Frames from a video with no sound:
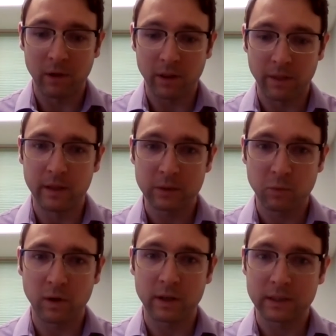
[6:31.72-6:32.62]
This
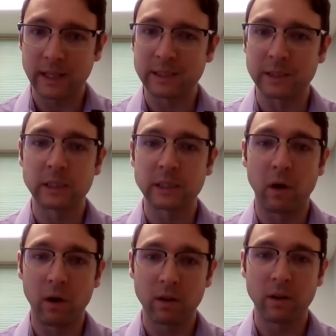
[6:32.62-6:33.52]
one sends a
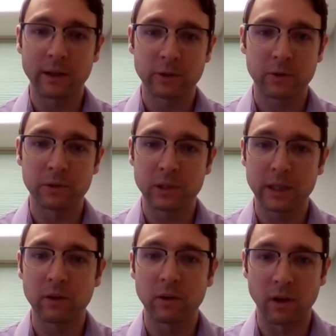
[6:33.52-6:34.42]
small electrical
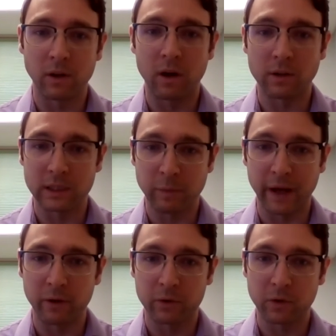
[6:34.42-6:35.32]
signal along the
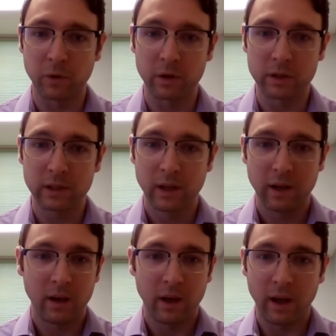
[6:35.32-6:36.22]
spinal cord
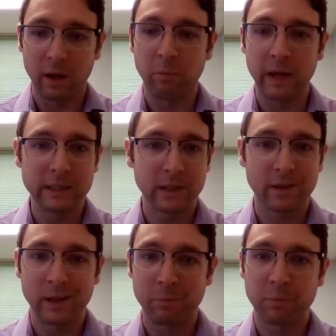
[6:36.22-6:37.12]
and
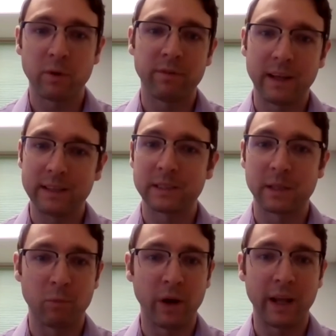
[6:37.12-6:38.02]
basically prevents the
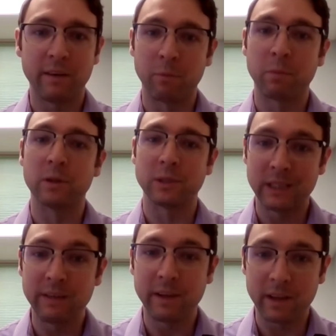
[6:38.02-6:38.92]
brain from
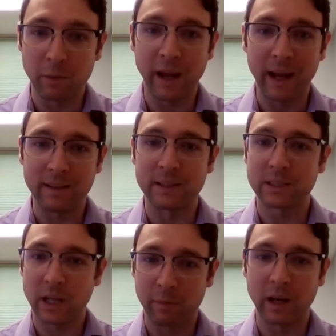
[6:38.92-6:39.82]
perceiving the pain that's
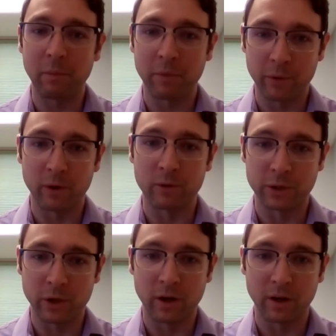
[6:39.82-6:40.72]
coming up through those
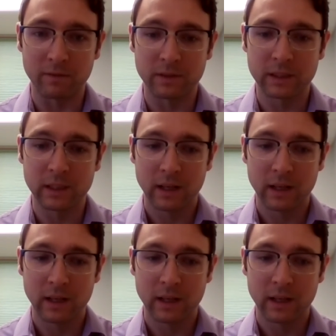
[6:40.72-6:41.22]
nerves.